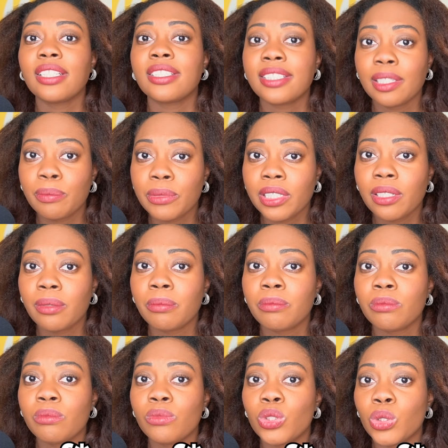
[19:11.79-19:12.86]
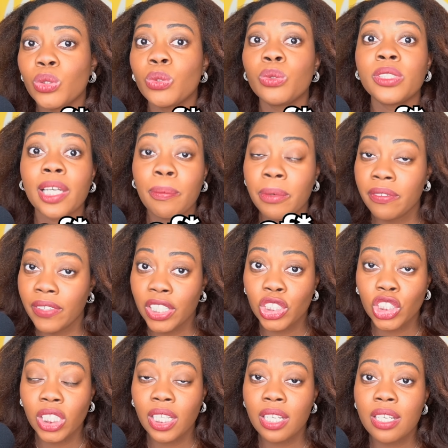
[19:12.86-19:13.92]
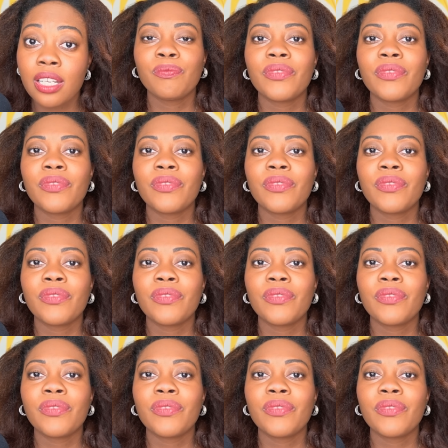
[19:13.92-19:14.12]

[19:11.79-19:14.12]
symptom to deprivation.